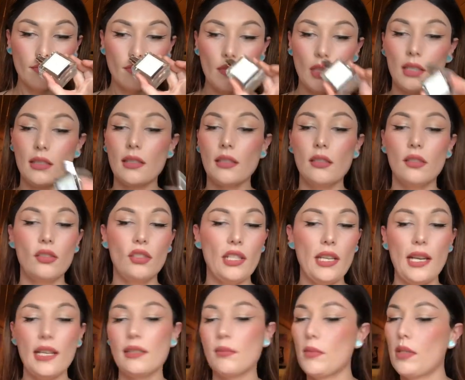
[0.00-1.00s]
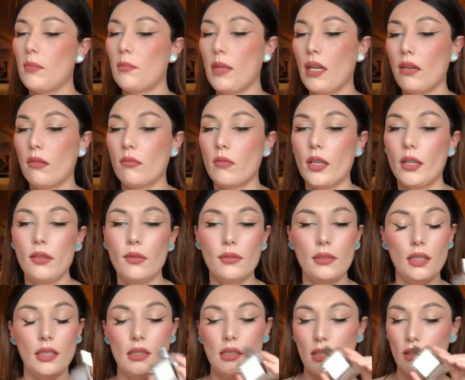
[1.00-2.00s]
This is jasmine, May Rose,
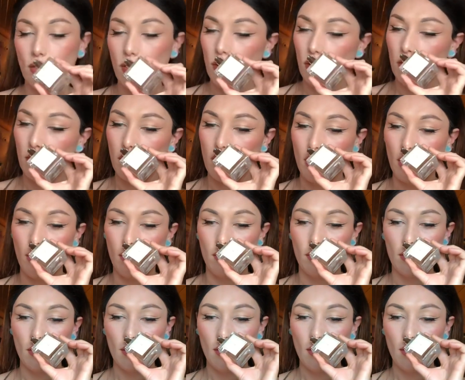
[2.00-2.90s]
Indian tuberose,